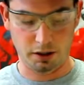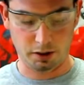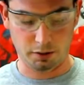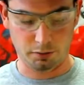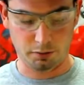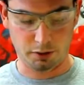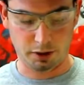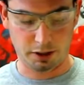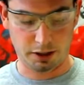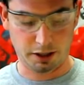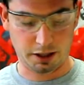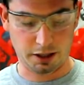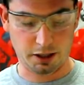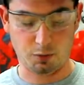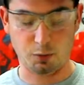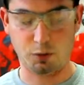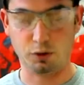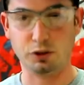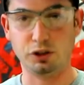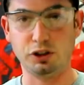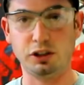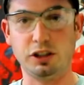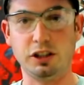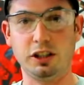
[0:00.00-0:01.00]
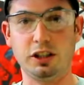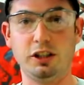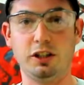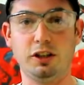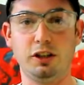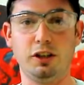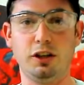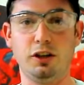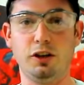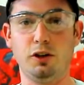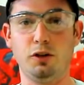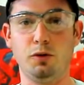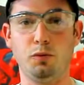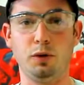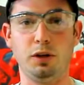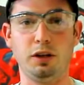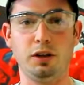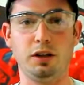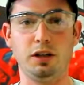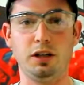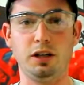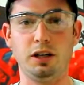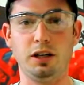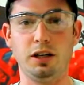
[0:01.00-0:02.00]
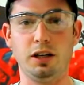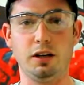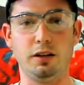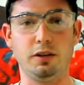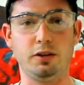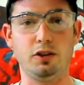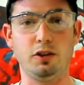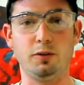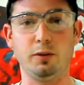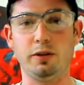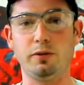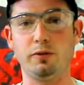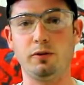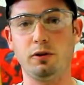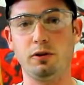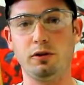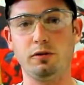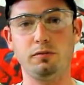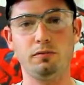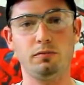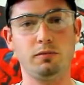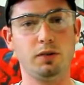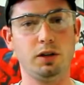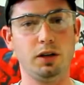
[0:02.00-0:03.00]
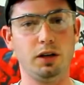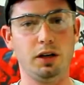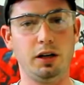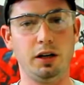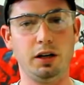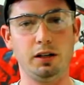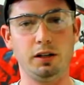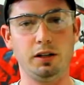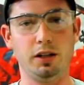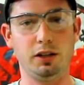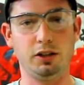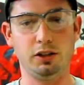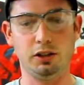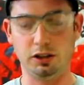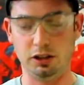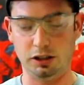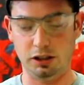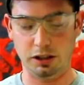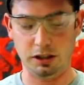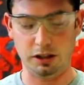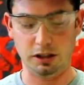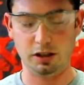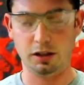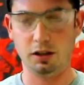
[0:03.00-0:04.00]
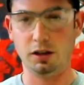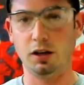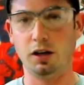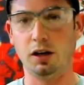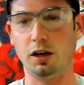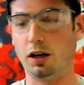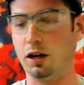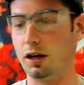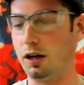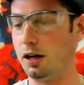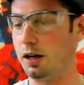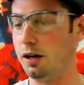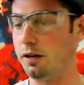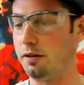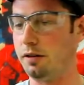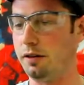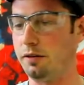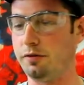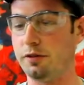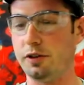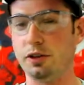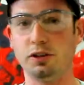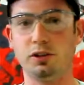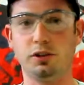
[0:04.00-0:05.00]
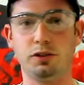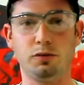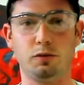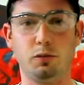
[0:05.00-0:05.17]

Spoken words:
Right now we're just going to continue with the 2x4, and let's see if this